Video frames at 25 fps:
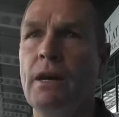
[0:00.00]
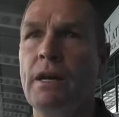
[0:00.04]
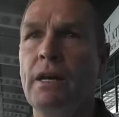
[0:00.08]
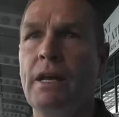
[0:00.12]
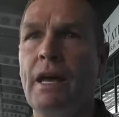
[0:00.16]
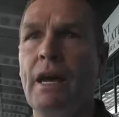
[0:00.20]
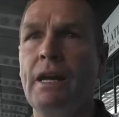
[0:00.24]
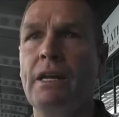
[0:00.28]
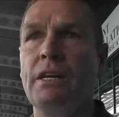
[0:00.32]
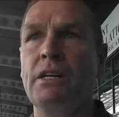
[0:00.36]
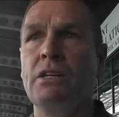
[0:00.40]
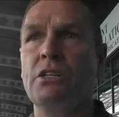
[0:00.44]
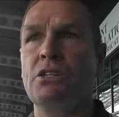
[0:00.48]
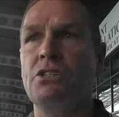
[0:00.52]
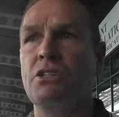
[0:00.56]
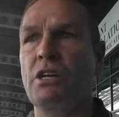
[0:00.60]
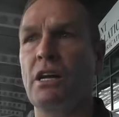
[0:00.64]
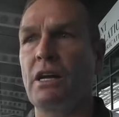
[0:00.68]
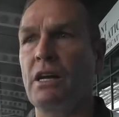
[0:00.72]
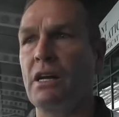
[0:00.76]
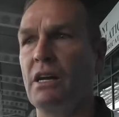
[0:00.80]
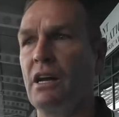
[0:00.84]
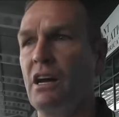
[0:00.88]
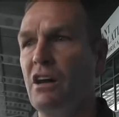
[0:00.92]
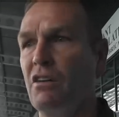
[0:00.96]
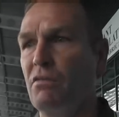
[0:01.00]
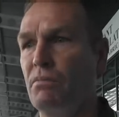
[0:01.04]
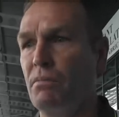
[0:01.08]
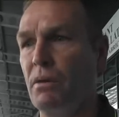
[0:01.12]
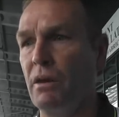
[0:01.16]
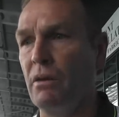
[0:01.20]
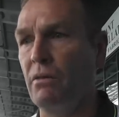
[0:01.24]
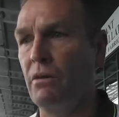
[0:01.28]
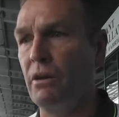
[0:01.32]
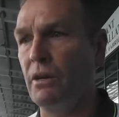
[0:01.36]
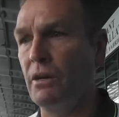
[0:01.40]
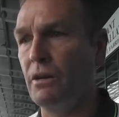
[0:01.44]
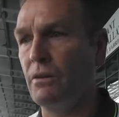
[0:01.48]
again in the second half
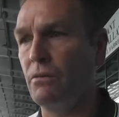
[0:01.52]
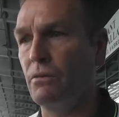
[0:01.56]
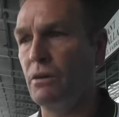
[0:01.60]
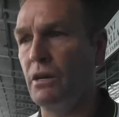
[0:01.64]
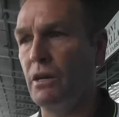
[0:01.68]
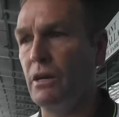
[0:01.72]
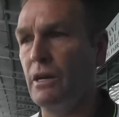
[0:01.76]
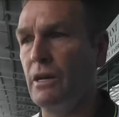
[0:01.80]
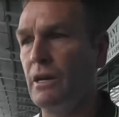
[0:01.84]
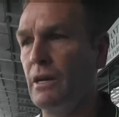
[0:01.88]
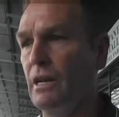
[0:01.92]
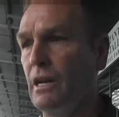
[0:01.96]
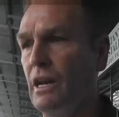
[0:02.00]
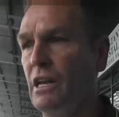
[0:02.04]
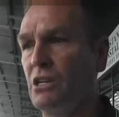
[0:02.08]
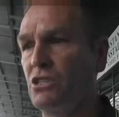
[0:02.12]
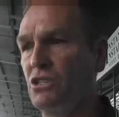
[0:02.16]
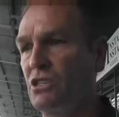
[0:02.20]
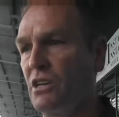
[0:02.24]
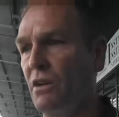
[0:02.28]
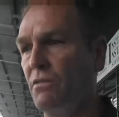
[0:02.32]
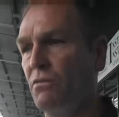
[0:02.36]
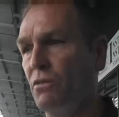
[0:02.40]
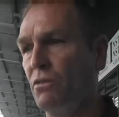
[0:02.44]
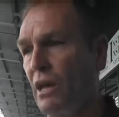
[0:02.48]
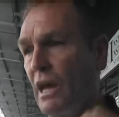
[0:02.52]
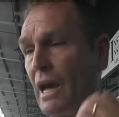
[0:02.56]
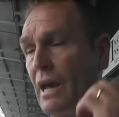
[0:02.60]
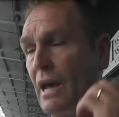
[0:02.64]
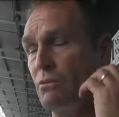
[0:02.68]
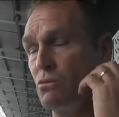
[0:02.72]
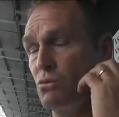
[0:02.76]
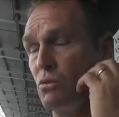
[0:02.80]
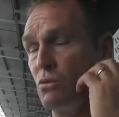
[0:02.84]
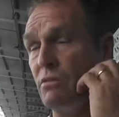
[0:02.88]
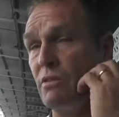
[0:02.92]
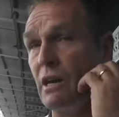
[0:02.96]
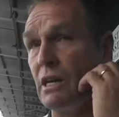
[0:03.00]
period. Last seven
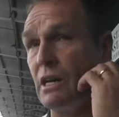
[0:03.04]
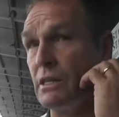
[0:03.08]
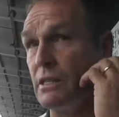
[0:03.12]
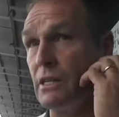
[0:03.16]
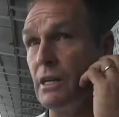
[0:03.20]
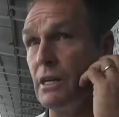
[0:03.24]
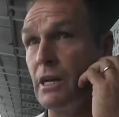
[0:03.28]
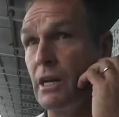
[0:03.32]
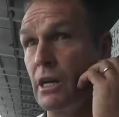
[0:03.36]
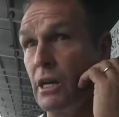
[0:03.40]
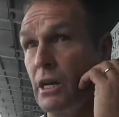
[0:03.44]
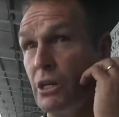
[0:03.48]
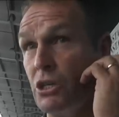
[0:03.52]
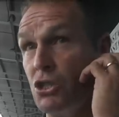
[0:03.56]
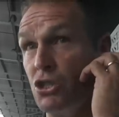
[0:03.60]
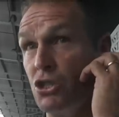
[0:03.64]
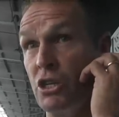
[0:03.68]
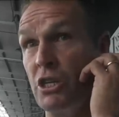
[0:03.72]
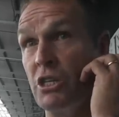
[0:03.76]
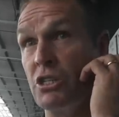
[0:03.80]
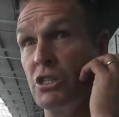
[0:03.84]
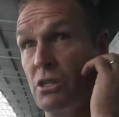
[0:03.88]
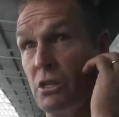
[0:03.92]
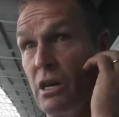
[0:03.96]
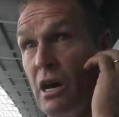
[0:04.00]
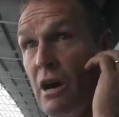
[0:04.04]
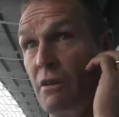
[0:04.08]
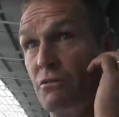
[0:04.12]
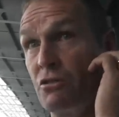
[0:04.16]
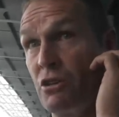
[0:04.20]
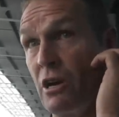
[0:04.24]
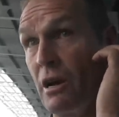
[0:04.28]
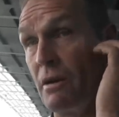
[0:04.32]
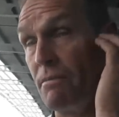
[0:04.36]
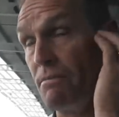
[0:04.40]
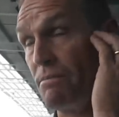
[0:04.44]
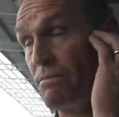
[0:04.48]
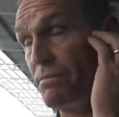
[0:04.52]
games, we've had clean sheets at
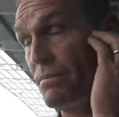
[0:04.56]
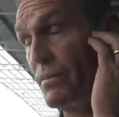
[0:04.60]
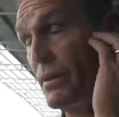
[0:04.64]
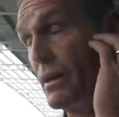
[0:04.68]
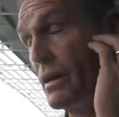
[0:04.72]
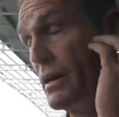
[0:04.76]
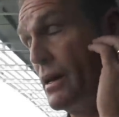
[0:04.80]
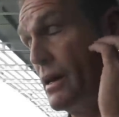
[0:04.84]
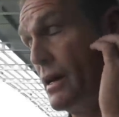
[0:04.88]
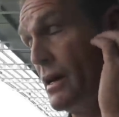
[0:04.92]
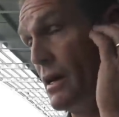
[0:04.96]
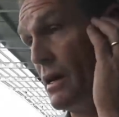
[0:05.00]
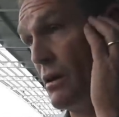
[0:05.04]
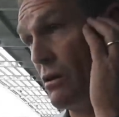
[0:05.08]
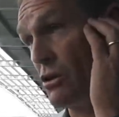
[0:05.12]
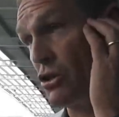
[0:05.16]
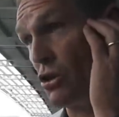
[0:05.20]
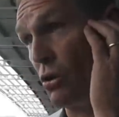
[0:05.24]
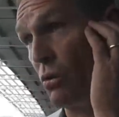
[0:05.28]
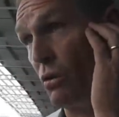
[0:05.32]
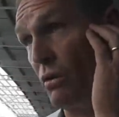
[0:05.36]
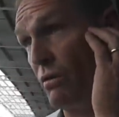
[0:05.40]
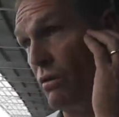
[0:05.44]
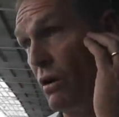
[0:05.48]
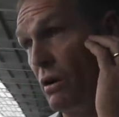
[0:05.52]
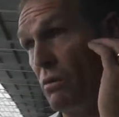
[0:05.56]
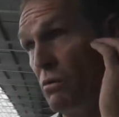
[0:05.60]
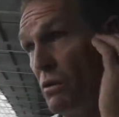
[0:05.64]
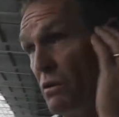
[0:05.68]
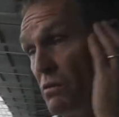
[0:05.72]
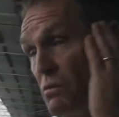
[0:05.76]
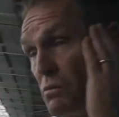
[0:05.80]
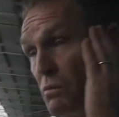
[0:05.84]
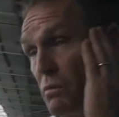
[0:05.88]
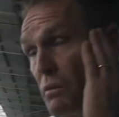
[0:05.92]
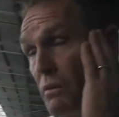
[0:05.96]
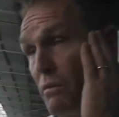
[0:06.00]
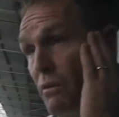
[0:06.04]
half-time. So we've
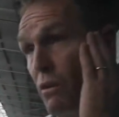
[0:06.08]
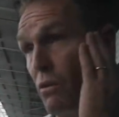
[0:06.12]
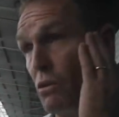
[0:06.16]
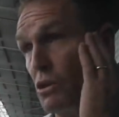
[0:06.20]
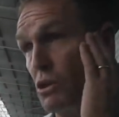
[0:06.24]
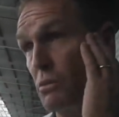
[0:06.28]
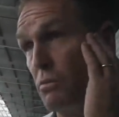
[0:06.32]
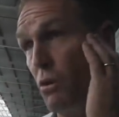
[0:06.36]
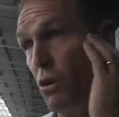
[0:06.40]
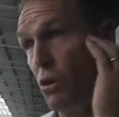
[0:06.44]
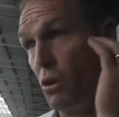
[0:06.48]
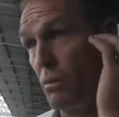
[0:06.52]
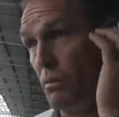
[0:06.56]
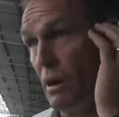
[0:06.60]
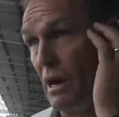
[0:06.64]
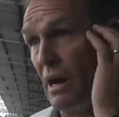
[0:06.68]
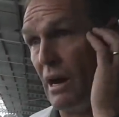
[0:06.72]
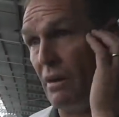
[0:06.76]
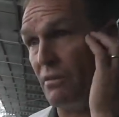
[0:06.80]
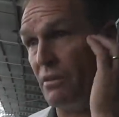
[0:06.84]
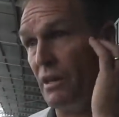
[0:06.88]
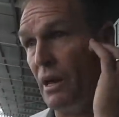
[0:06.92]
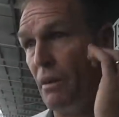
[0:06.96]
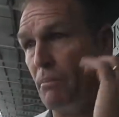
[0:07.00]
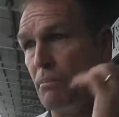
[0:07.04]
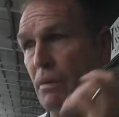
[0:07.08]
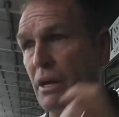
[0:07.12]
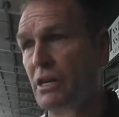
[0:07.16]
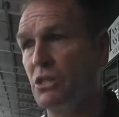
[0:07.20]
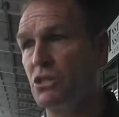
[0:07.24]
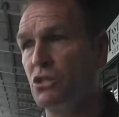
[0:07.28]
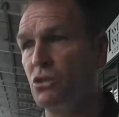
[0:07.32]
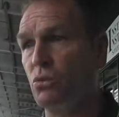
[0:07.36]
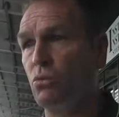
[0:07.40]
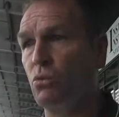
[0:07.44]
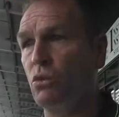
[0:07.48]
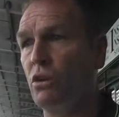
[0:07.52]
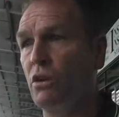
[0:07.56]
always spoke about having that
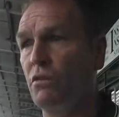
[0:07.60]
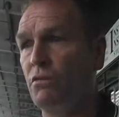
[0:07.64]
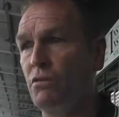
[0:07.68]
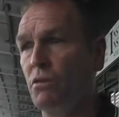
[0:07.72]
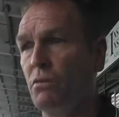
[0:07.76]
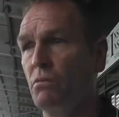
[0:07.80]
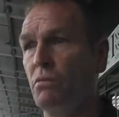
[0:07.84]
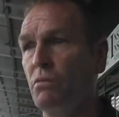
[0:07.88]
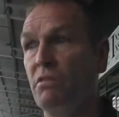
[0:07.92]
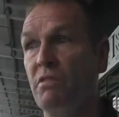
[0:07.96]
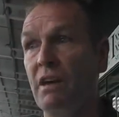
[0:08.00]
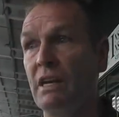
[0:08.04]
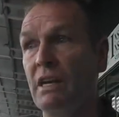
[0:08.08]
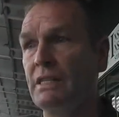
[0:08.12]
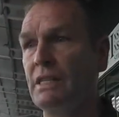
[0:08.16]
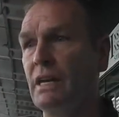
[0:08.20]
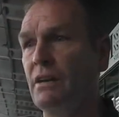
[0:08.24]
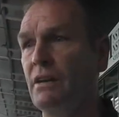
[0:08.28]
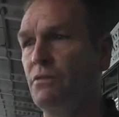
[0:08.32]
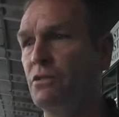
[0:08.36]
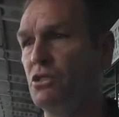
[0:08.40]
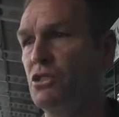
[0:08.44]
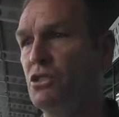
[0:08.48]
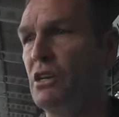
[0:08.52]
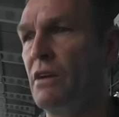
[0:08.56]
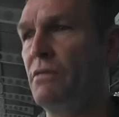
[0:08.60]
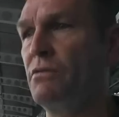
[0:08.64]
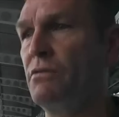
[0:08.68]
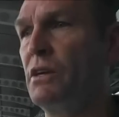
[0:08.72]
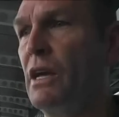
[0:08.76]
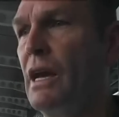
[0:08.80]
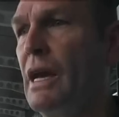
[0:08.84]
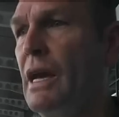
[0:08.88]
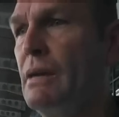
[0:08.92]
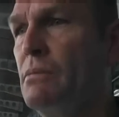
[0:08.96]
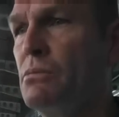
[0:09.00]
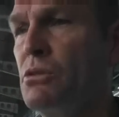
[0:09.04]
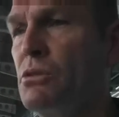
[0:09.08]
base to work from. We've had that for seven
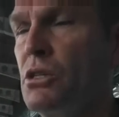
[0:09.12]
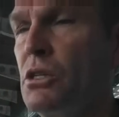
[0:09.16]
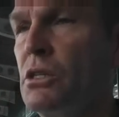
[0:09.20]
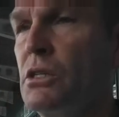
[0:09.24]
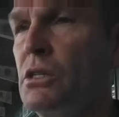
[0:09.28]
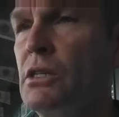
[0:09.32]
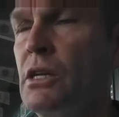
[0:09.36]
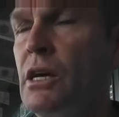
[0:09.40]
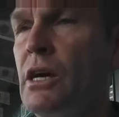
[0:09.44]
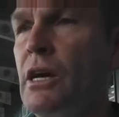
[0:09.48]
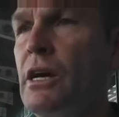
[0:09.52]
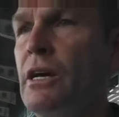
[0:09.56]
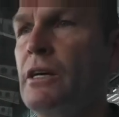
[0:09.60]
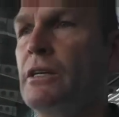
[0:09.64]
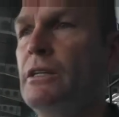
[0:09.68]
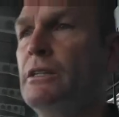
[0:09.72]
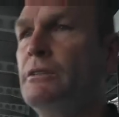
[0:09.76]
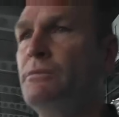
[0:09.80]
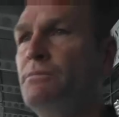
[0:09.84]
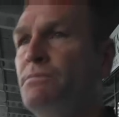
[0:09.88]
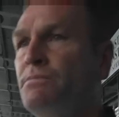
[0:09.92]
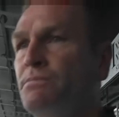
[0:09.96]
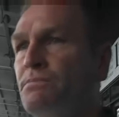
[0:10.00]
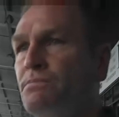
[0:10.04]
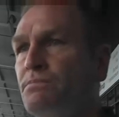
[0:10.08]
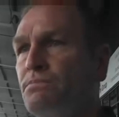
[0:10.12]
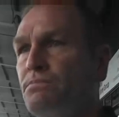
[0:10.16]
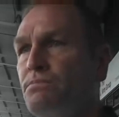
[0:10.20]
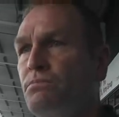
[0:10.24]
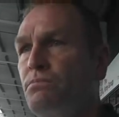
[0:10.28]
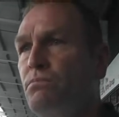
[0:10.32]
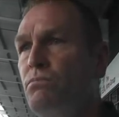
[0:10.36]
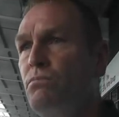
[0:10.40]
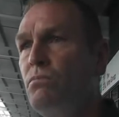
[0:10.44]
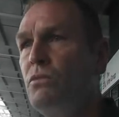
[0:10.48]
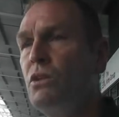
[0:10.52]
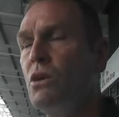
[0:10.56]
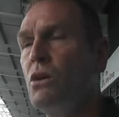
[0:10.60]
games, and
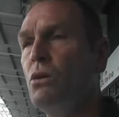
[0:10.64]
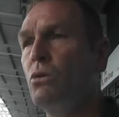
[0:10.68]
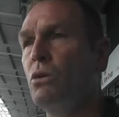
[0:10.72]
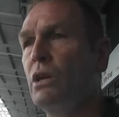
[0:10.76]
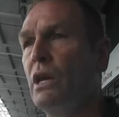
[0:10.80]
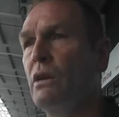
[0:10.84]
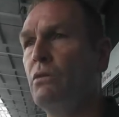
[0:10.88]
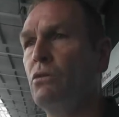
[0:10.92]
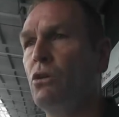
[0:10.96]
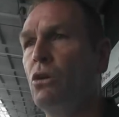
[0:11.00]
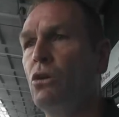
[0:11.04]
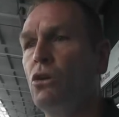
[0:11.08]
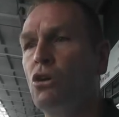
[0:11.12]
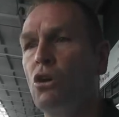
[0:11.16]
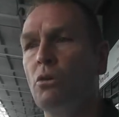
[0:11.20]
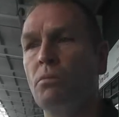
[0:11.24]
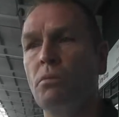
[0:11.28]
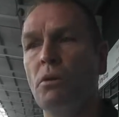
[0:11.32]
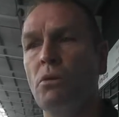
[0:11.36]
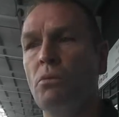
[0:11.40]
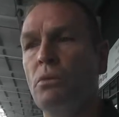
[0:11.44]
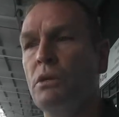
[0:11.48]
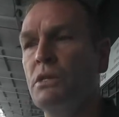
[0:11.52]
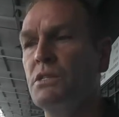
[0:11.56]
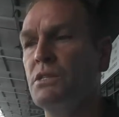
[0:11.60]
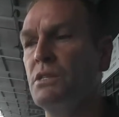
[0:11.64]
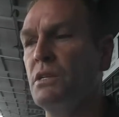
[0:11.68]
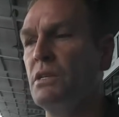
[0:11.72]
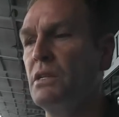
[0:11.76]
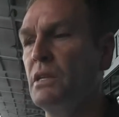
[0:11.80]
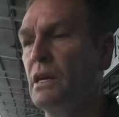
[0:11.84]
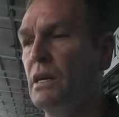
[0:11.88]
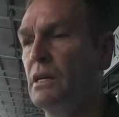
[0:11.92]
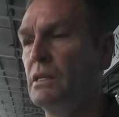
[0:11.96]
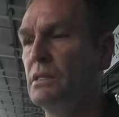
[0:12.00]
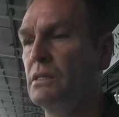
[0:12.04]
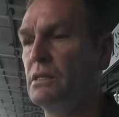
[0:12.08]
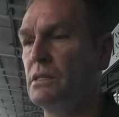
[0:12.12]
okay, we've got a couple of wins
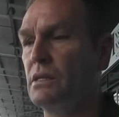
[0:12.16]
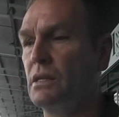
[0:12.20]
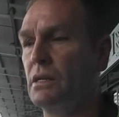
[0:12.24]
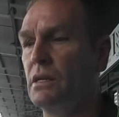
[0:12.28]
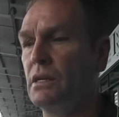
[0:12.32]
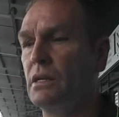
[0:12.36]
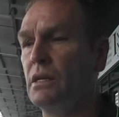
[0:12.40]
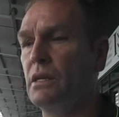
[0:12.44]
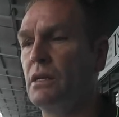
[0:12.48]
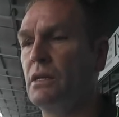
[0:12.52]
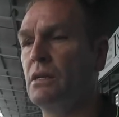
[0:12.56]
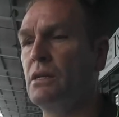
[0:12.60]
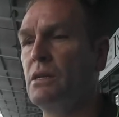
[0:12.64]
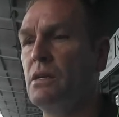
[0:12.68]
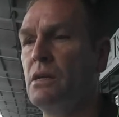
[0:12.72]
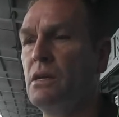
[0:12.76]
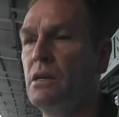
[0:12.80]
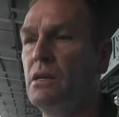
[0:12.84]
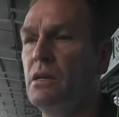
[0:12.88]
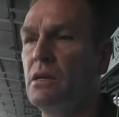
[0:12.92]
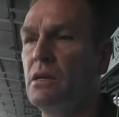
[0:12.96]
in that.